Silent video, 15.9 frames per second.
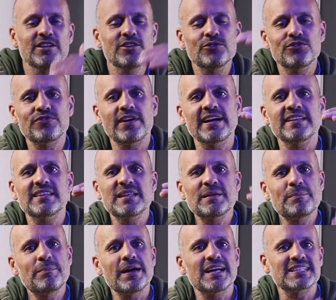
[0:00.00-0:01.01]
to find the
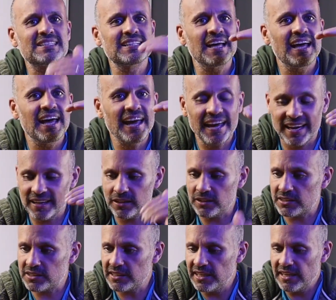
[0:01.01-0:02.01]
best
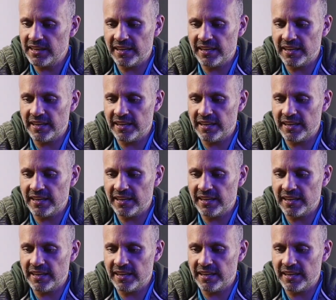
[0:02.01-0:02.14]
angles.